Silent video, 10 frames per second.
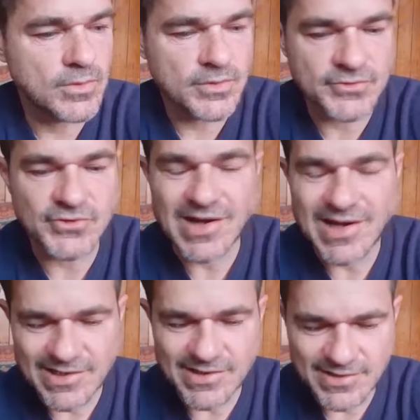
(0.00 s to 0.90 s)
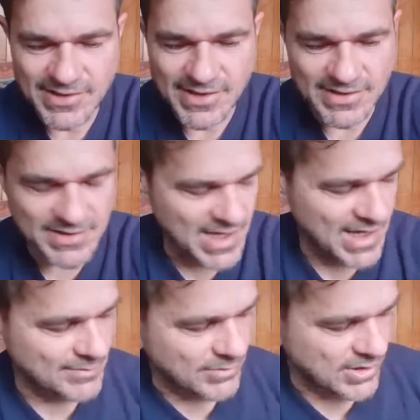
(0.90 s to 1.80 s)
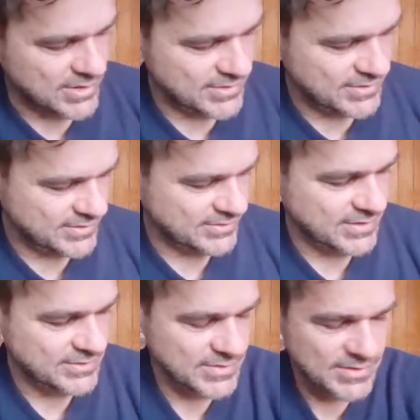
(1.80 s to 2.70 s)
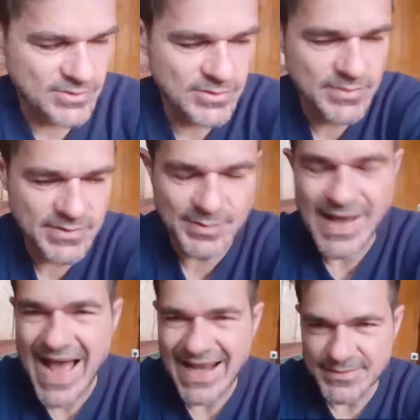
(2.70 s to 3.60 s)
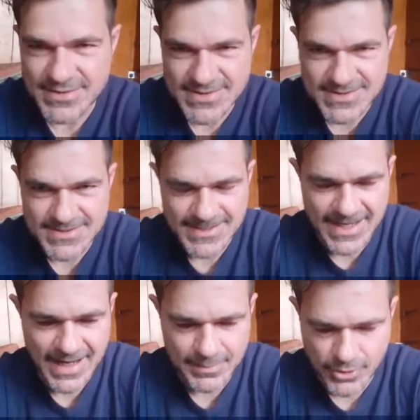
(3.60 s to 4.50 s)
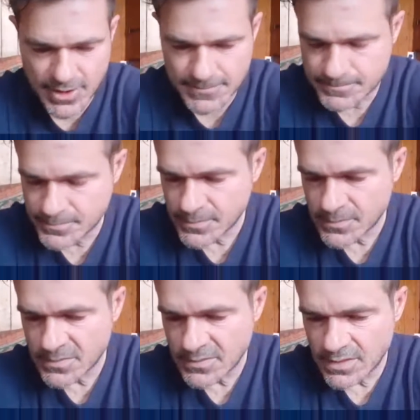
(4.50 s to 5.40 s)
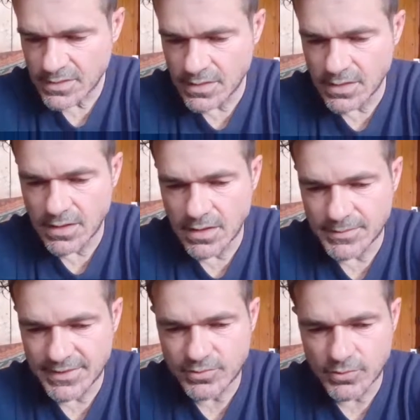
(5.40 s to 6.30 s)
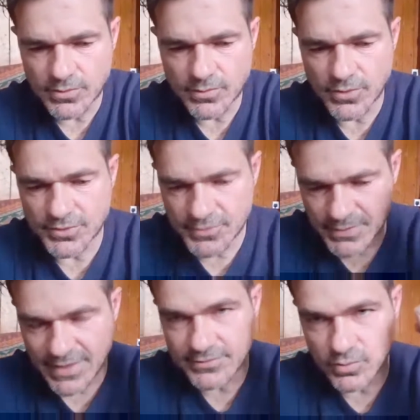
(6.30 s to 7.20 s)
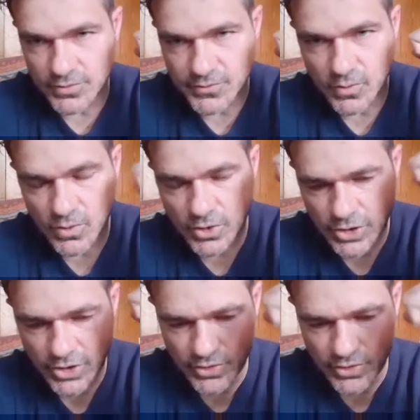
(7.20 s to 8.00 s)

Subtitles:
in Australia, to go down Canberra, that's where your parliament is, in Canberra. That's what Max wants, all the